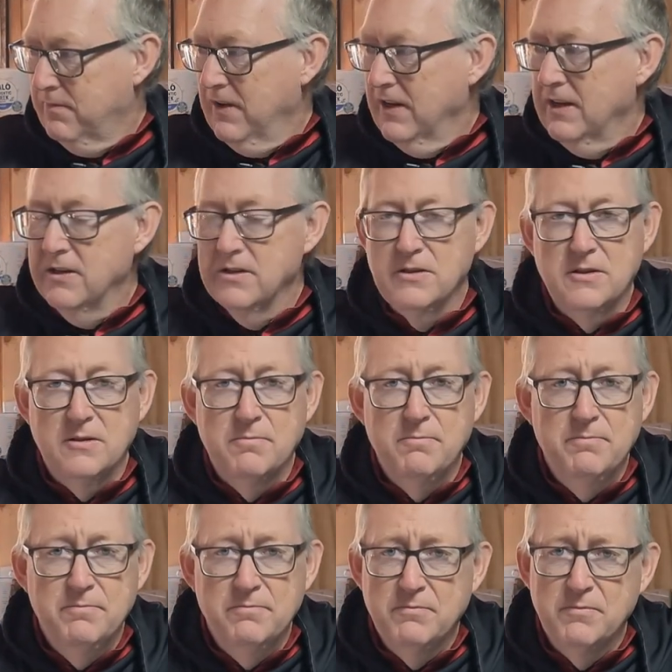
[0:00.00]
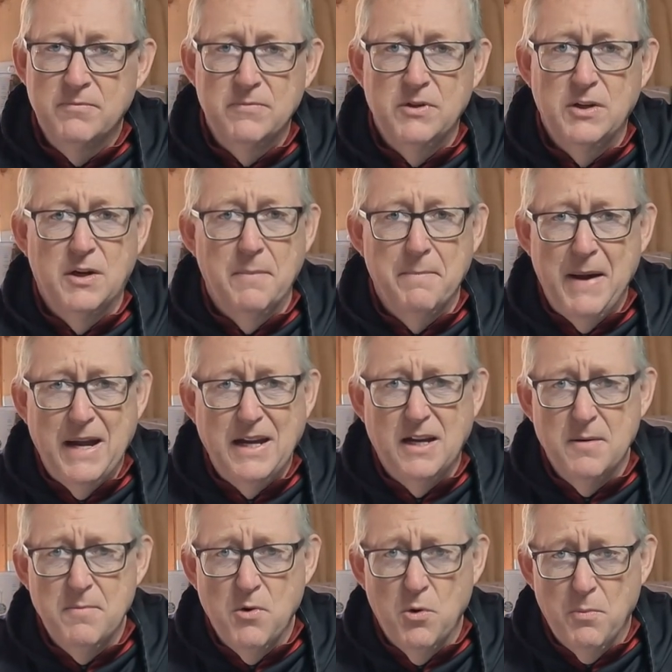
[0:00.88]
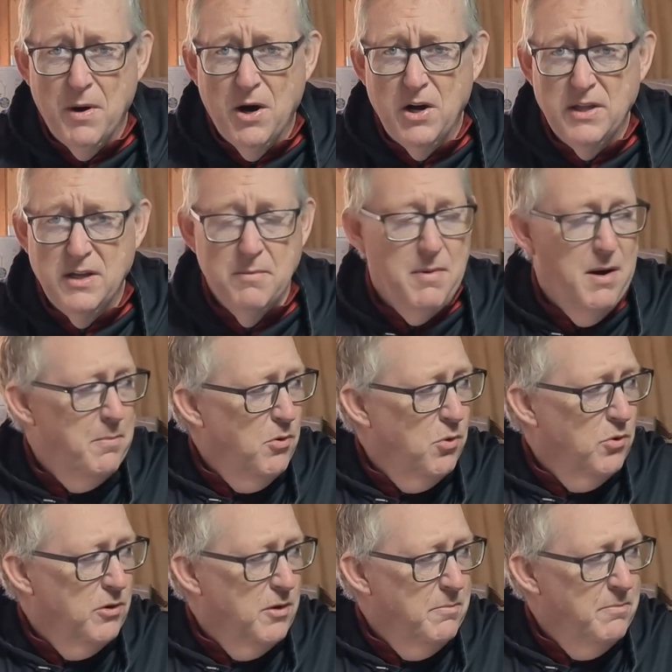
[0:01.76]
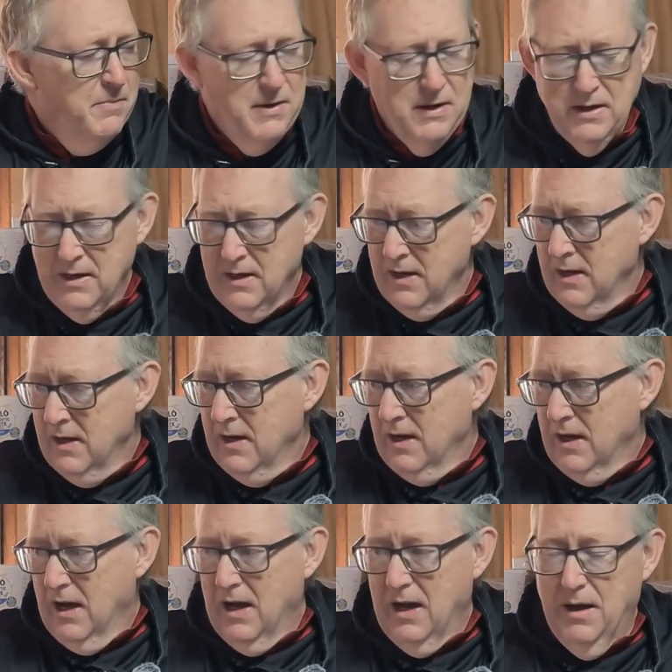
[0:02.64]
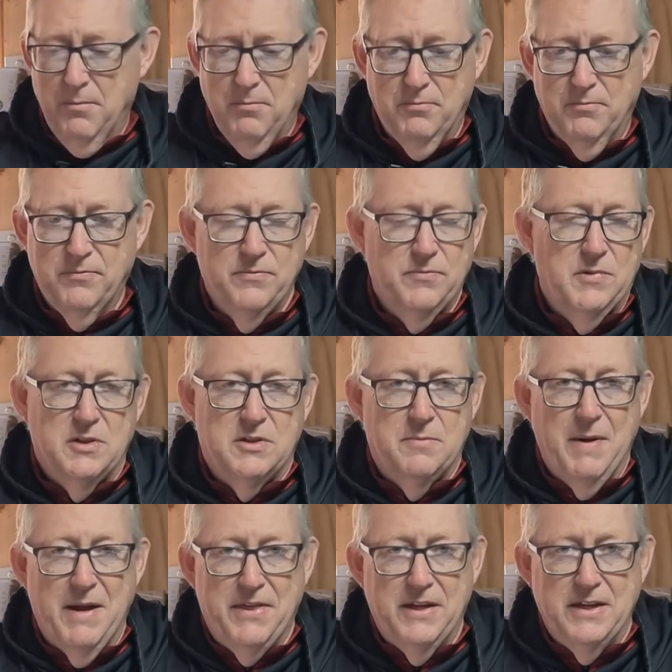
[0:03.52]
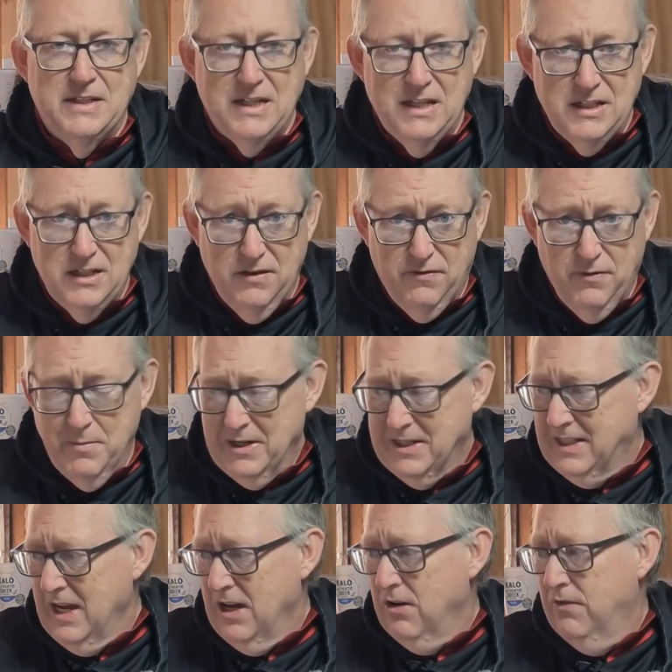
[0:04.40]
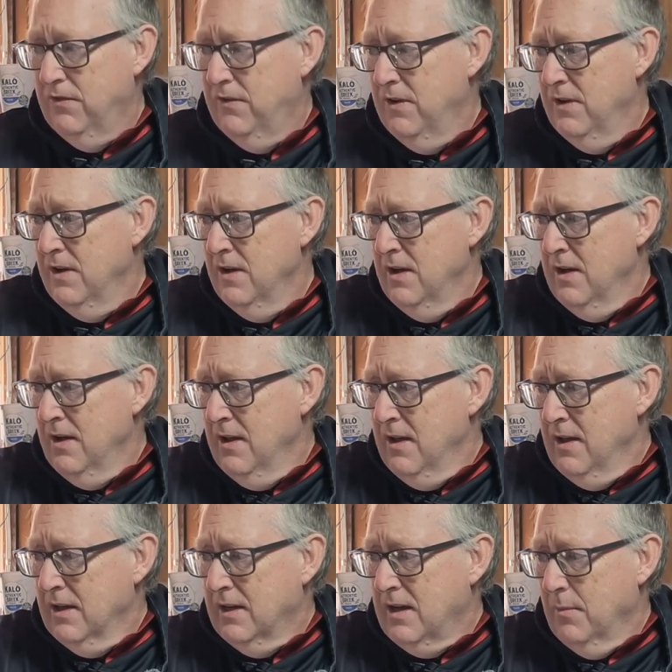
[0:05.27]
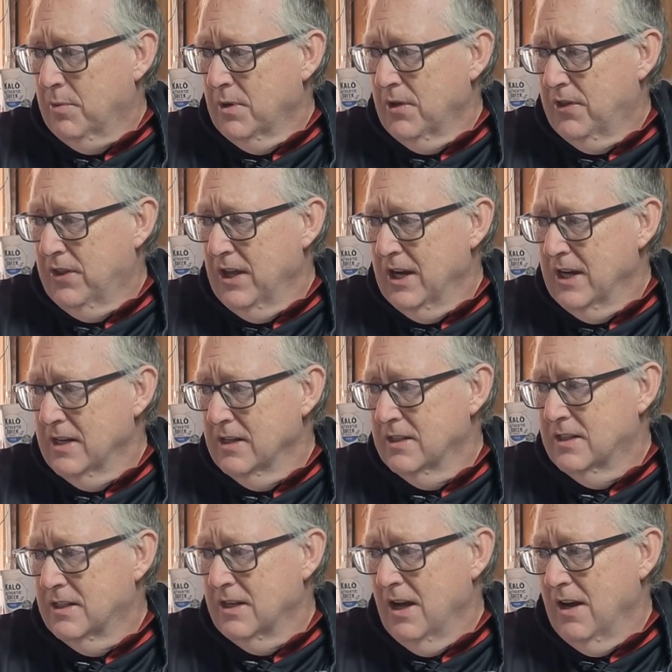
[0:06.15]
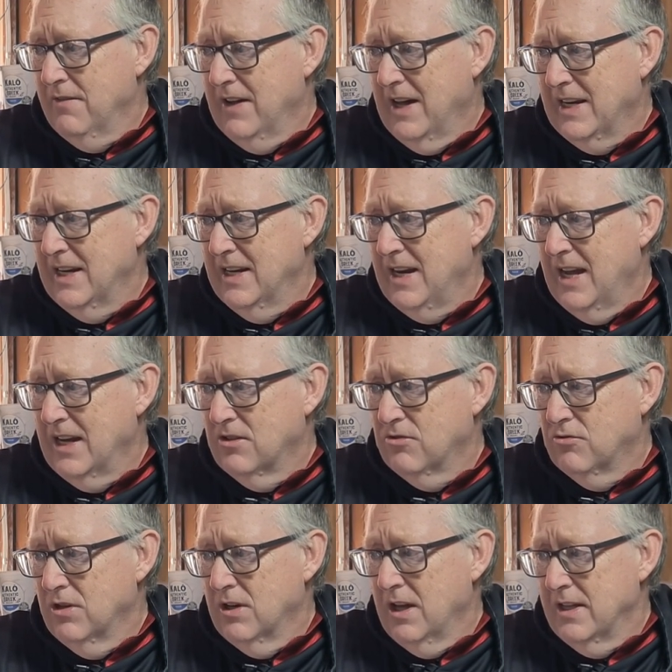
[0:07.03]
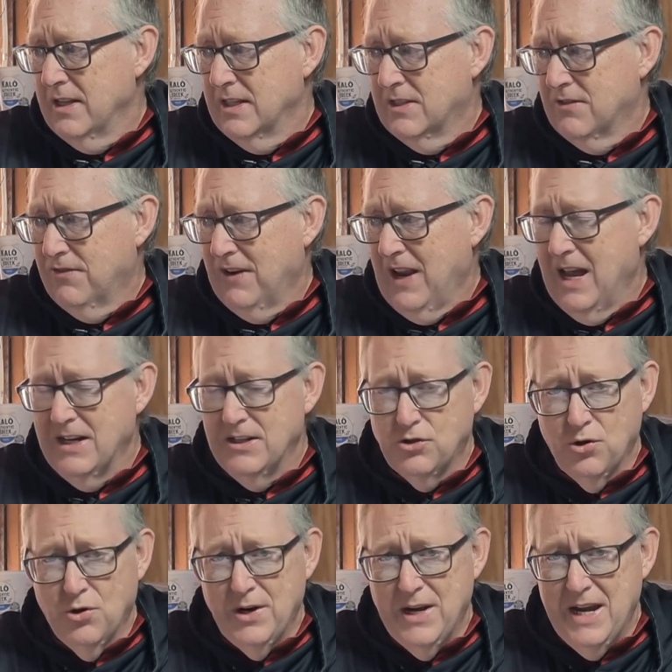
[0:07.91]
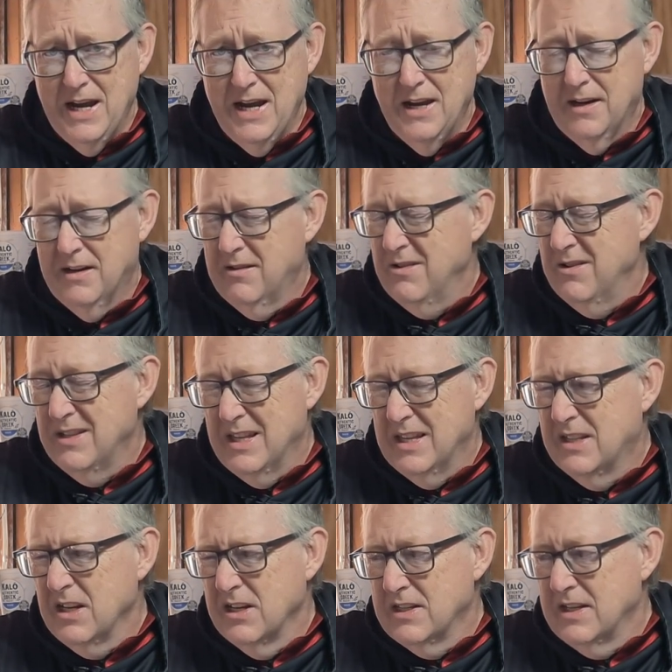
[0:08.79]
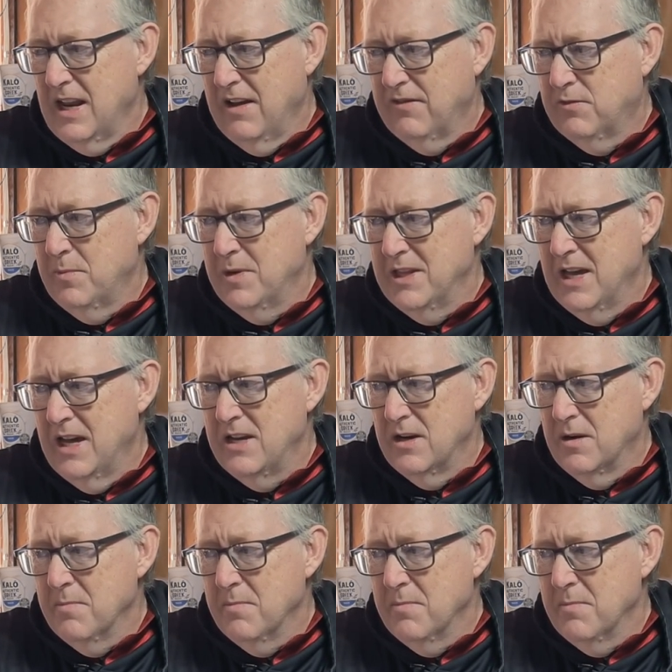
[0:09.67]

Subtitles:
Fingers, you can make them or buy them. I bought them just to make things easier for myself. A couple of things that I've added extra, like this flange on here. It doesn't have to be there.